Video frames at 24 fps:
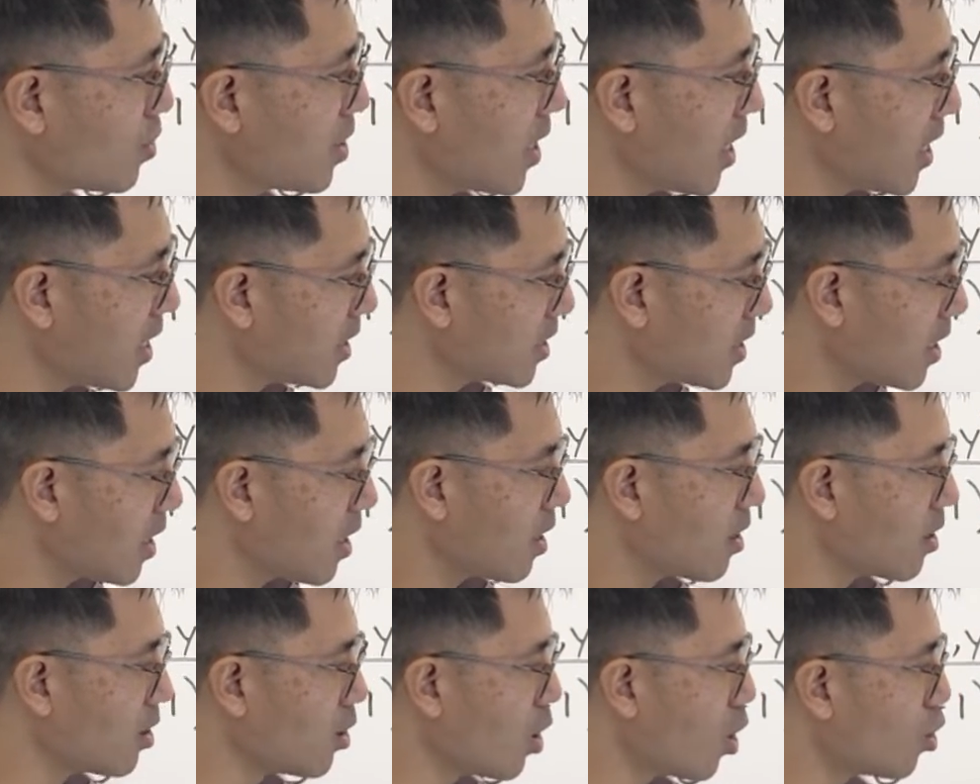need
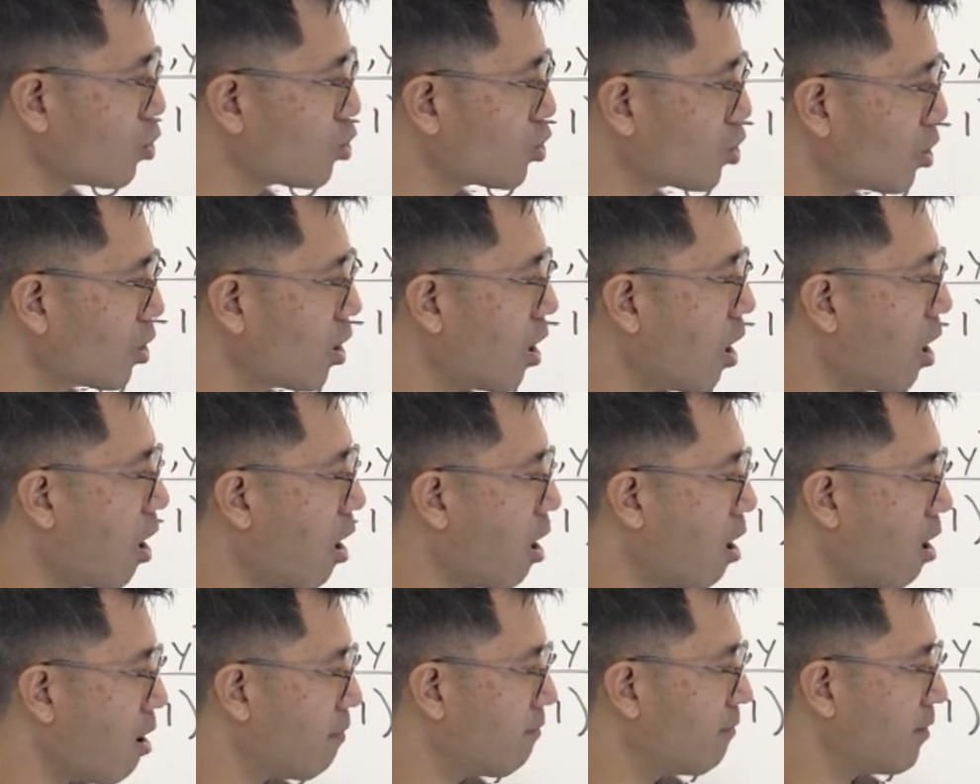the notion
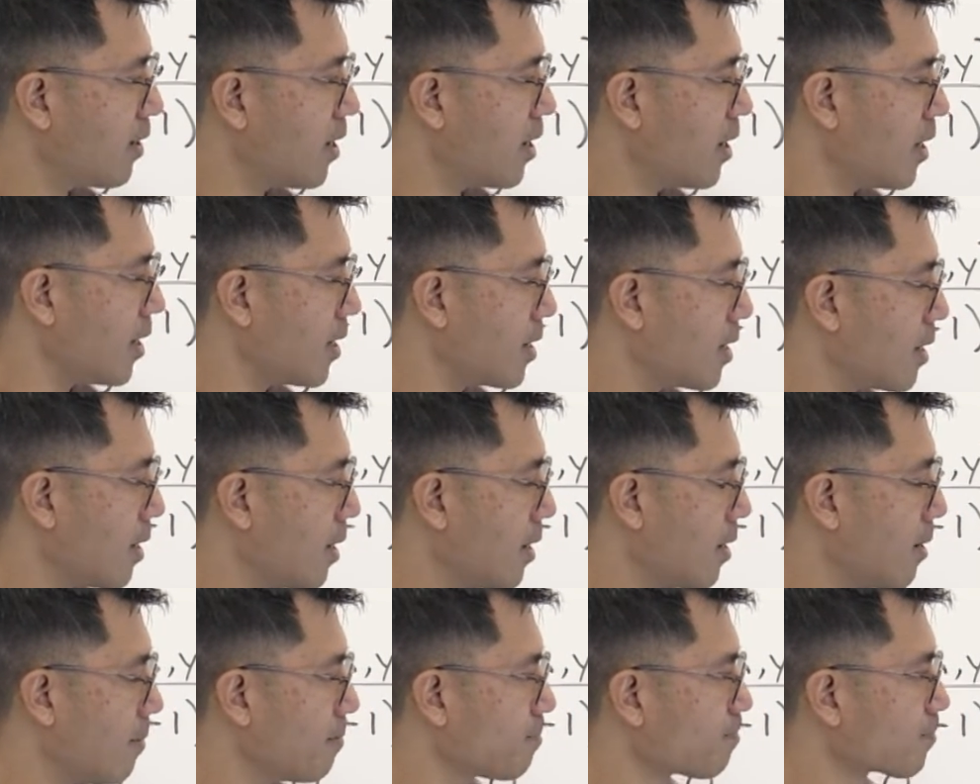of a
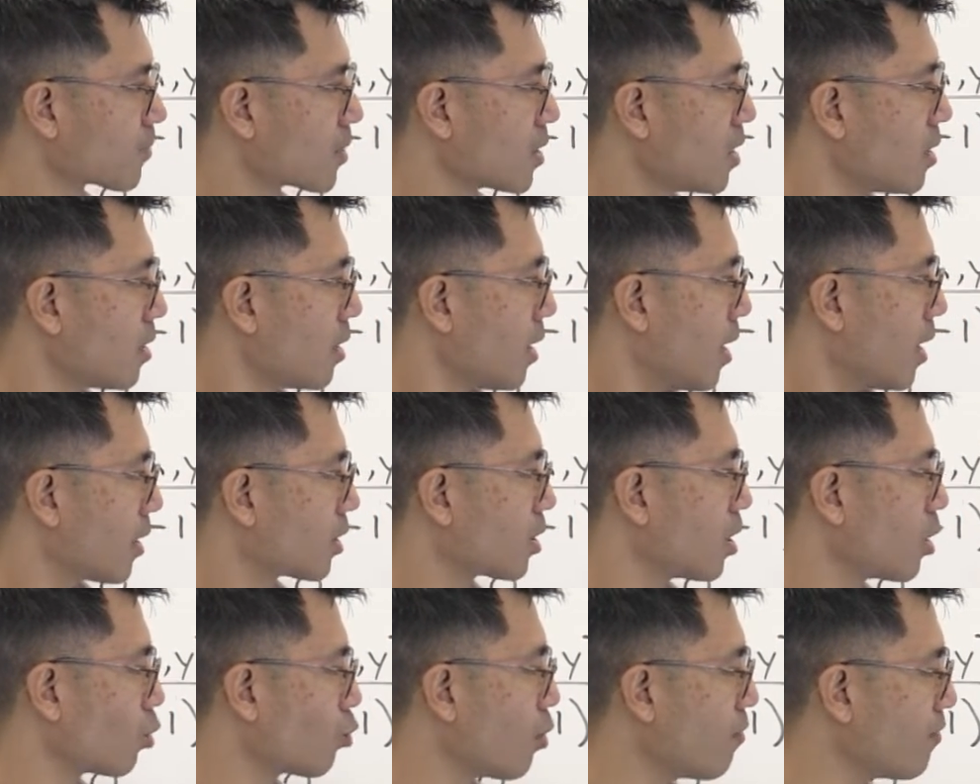
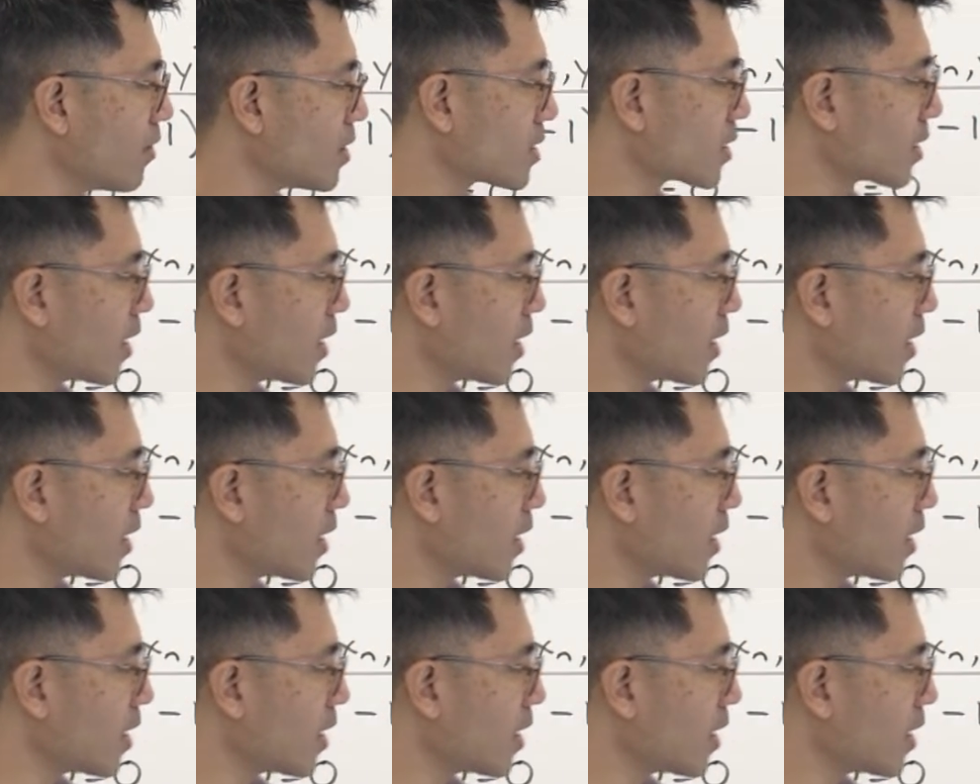equivalence